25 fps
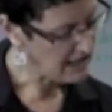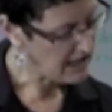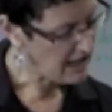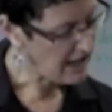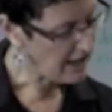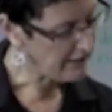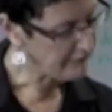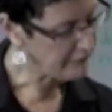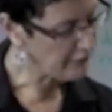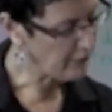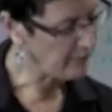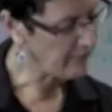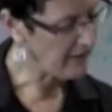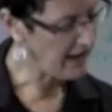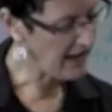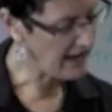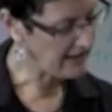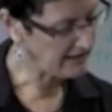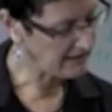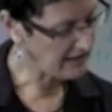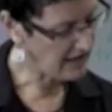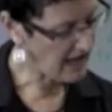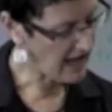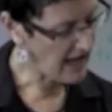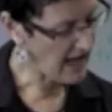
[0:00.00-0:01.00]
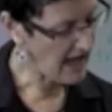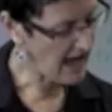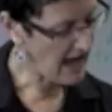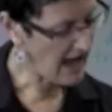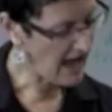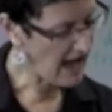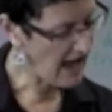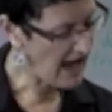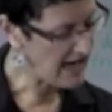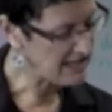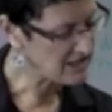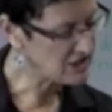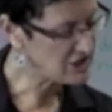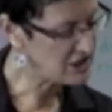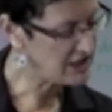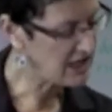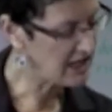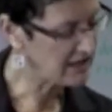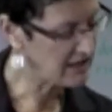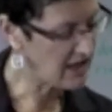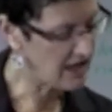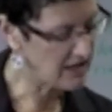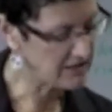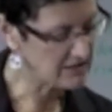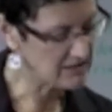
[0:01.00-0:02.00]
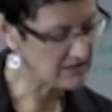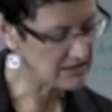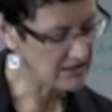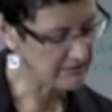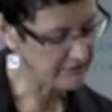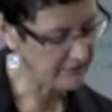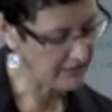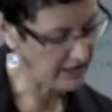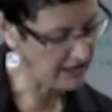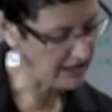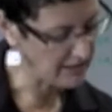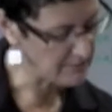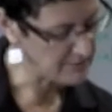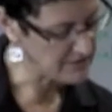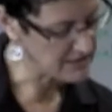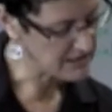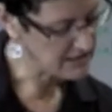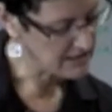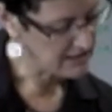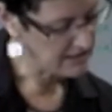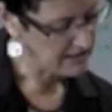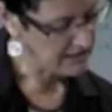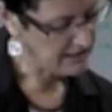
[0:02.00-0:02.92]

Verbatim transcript: and from an as yet undeveloped,